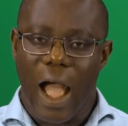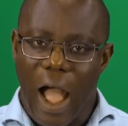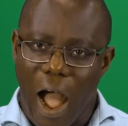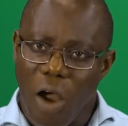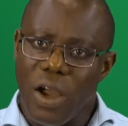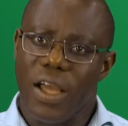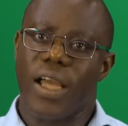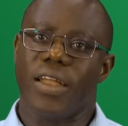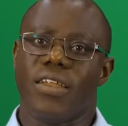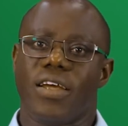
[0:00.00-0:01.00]
How
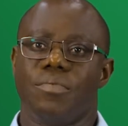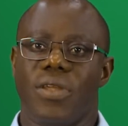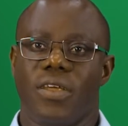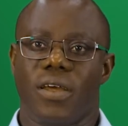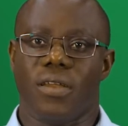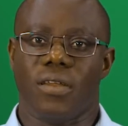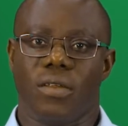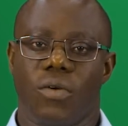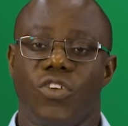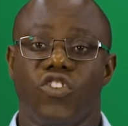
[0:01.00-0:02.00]
can that be done?
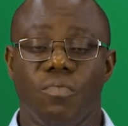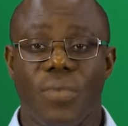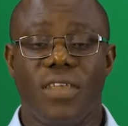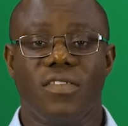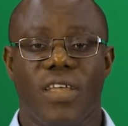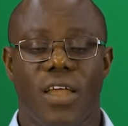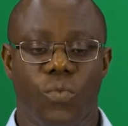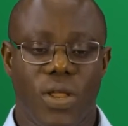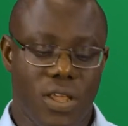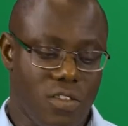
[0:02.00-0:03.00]
Which means that
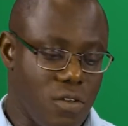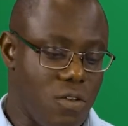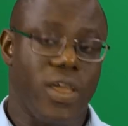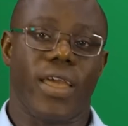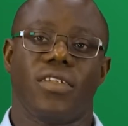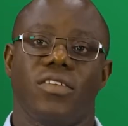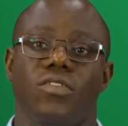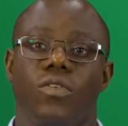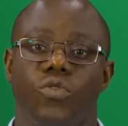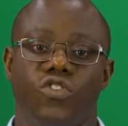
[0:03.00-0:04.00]
we need to look at the
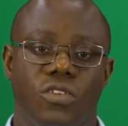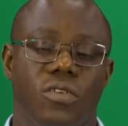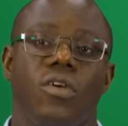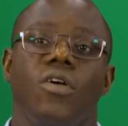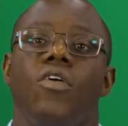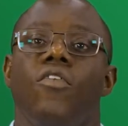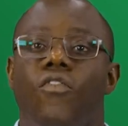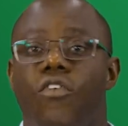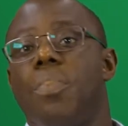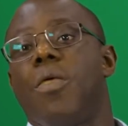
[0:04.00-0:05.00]
solution
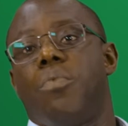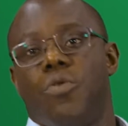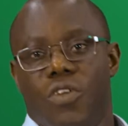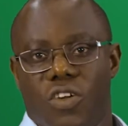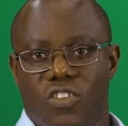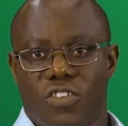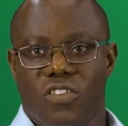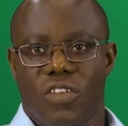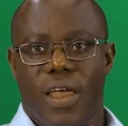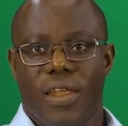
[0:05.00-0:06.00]
from the production
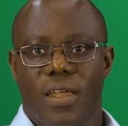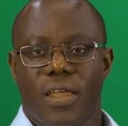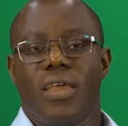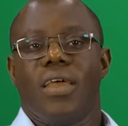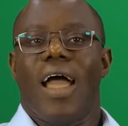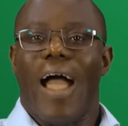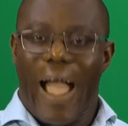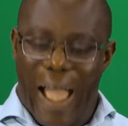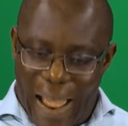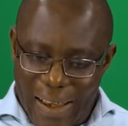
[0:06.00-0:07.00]
side
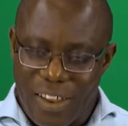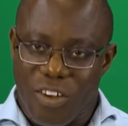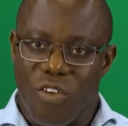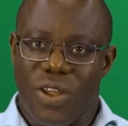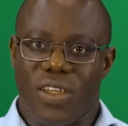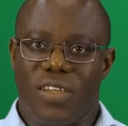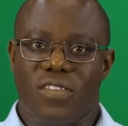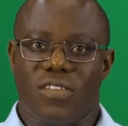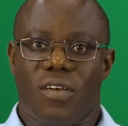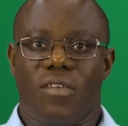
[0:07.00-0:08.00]
and the grid
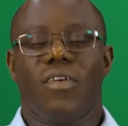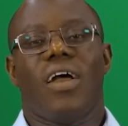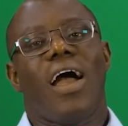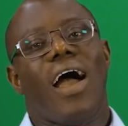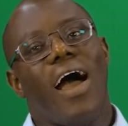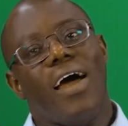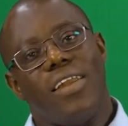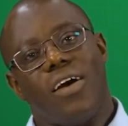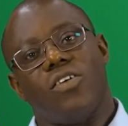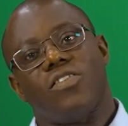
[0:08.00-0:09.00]
itself and
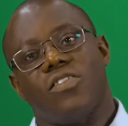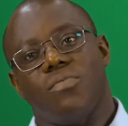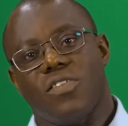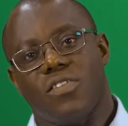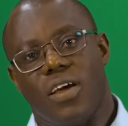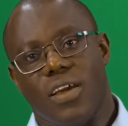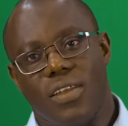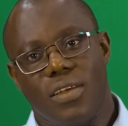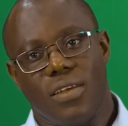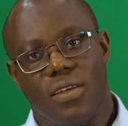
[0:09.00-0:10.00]
the customer side.
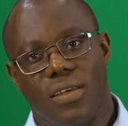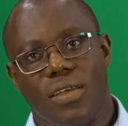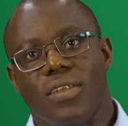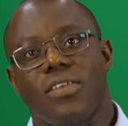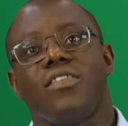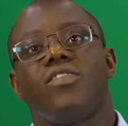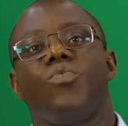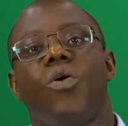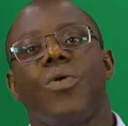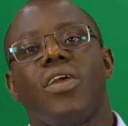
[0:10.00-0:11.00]
This is
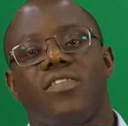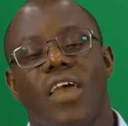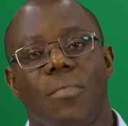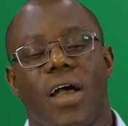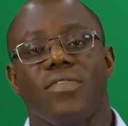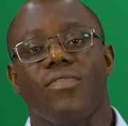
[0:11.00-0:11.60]
what we term as